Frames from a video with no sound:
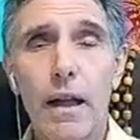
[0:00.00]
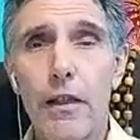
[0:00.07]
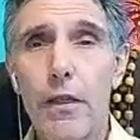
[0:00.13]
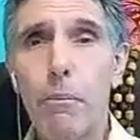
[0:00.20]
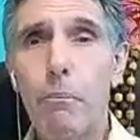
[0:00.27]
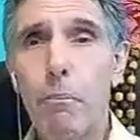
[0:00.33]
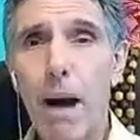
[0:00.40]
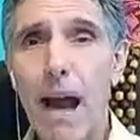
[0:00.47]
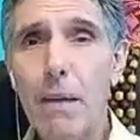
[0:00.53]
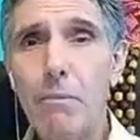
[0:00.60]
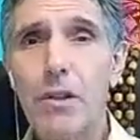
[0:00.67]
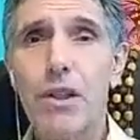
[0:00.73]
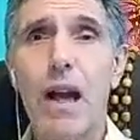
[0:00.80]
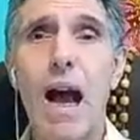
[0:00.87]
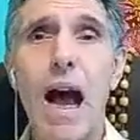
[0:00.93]
the
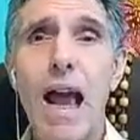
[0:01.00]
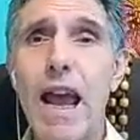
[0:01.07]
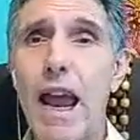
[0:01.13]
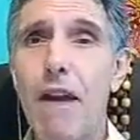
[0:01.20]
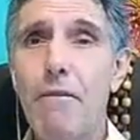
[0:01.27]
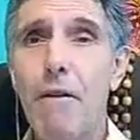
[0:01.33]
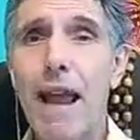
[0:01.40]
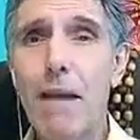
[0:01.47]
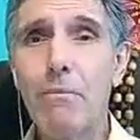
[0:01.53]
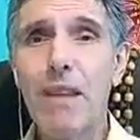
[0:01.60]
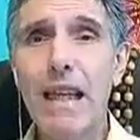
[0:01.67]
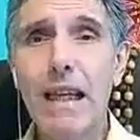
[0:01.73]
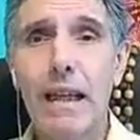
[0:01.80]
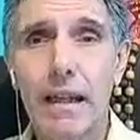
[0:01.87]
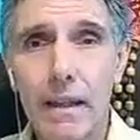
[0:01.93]
pipes are half
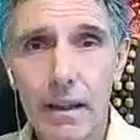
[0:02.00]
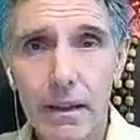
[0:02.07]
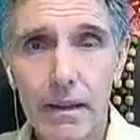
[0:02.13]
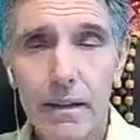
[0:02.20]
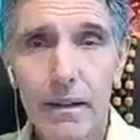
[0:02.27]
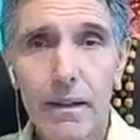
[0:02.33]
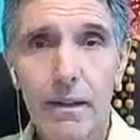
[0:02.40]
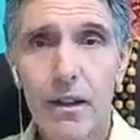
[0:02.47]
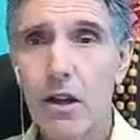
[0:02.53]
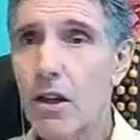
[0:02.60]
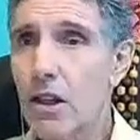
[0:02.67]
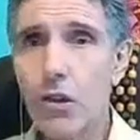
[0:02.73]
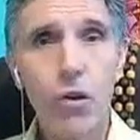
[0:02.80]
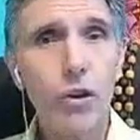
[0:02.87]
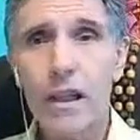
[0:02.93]
empty. There
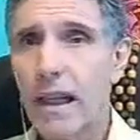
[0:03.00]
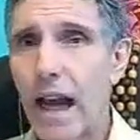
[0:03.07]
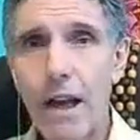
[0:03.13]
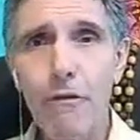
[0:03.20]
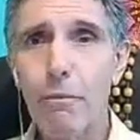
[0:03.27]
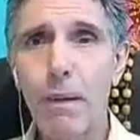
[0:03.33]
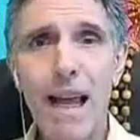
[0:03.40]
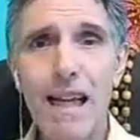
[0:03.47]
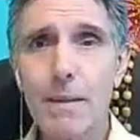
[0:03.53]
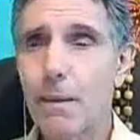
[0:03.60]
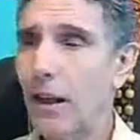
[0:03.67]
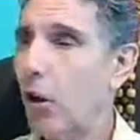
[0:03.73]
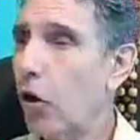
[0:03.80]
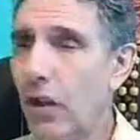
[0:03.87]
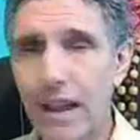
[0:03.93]
is not enough
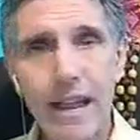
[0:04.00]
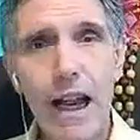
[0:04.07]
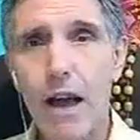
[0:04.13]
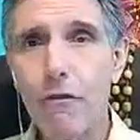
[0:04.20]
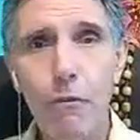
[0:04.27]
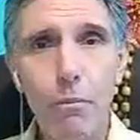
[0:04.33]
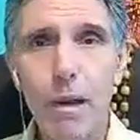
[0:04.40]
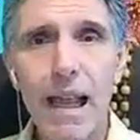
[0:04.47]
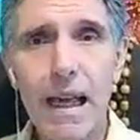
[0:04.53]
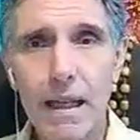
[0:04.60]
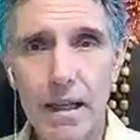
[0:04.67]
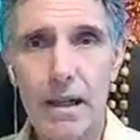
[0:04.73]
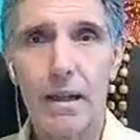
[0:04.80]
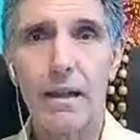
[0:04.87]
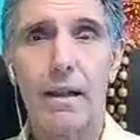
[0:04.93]
plasma, not enough
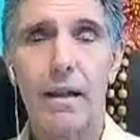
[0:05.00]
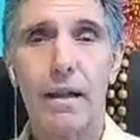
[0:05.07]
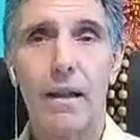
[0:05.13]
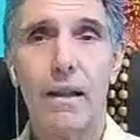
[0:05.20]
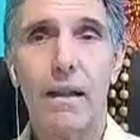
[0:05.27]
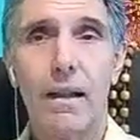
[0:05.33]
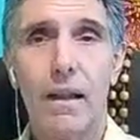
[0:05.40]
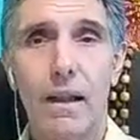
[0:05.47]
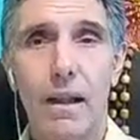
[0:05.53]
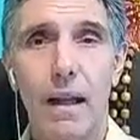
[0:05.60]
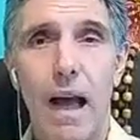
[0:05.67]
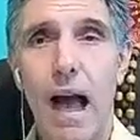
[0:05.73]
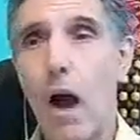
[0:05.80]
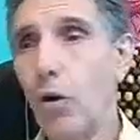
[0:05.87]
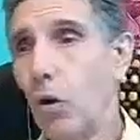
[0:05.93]
blood.
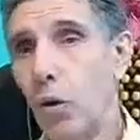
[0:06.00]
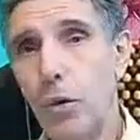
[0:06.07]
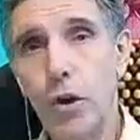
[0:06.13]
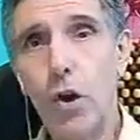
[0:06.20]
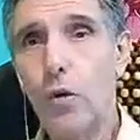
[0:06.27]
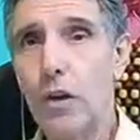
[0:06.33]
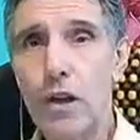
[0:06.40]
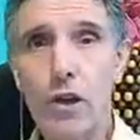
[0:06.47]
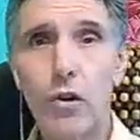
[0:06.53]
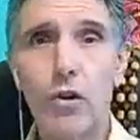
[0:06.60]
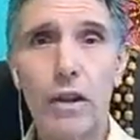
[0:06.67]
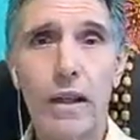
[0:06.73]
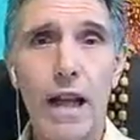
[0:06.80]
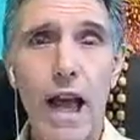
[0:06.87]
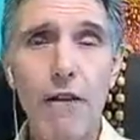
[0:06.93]
How do we know there's
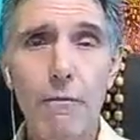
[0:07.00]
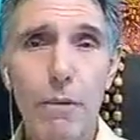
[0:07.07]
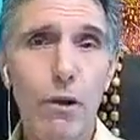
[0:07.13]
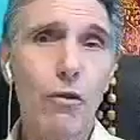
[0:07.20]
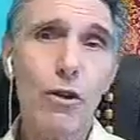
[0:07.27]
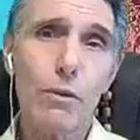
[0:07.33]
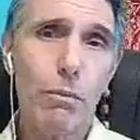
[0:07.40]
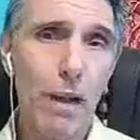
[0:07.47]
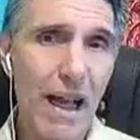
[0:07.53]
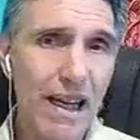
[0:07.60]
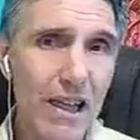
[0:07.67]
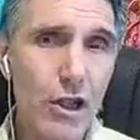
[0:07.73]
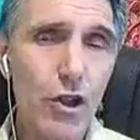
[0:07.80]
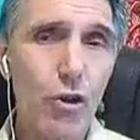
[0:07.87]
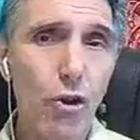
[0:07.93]
not enough? Because
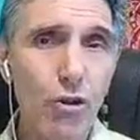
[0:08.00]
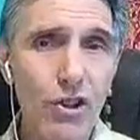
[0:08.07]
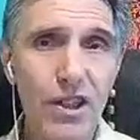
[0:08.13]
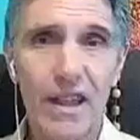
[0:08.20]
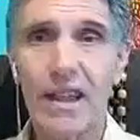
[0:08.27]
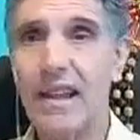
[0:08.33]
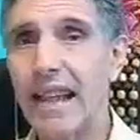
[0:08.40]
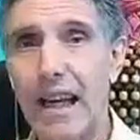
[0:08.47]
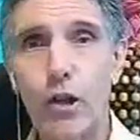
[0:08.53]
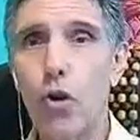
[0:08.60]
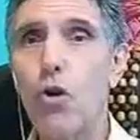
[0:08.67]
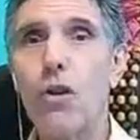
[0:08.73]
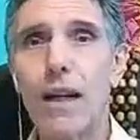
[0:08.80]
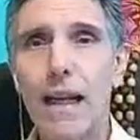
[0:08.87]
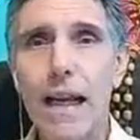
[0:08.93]
blood is toxic. They
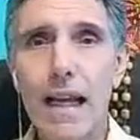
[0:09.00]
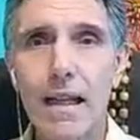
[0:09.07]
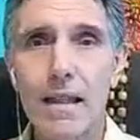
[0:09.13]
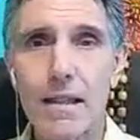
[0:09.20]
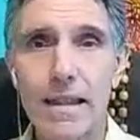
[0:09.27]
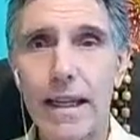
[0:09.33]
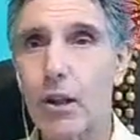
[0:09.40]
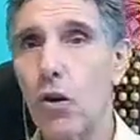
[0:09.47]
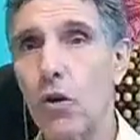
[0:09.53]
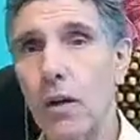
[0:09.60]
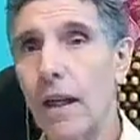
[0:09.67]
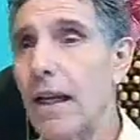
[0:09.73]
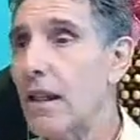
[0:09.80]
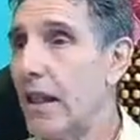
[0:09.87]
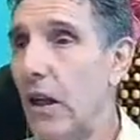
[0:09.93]
don't cleanse. They
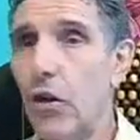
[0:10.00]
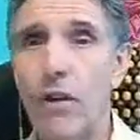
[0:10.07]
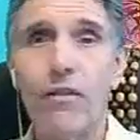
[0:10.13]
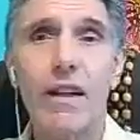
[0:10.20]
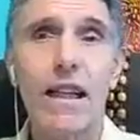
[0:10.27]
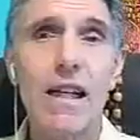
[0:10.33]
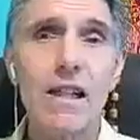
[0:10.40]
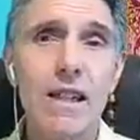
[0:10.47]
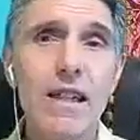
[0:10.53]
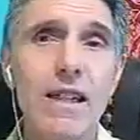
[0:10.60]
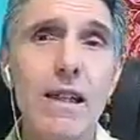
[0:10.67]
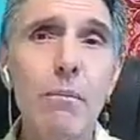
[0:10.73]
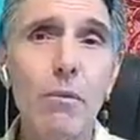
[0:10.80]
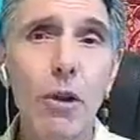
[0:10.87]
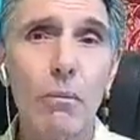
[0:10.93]
don't have cleansing
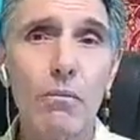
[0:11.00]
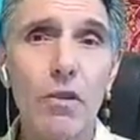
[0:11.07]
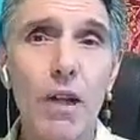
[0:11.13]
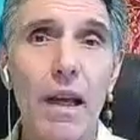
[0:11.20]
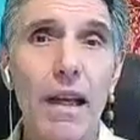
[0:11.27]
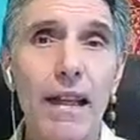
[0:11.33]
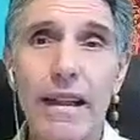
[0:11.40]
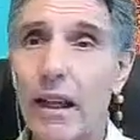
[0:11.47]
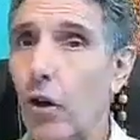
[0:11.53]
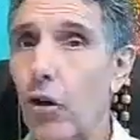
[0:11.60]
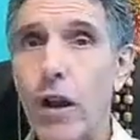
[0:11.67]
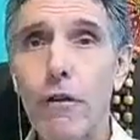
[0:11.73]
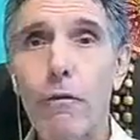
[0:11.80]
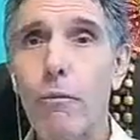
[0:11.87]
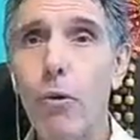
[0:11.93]
symptoms. They
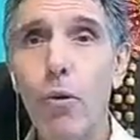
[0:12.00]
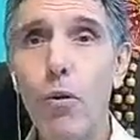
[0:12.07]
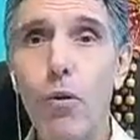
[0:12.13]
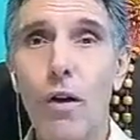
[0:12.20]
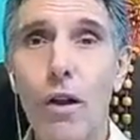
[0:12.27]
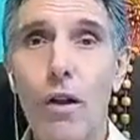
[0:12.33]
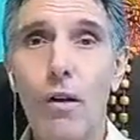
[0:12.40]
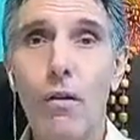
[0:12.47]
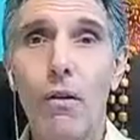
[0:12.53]
don't have flu.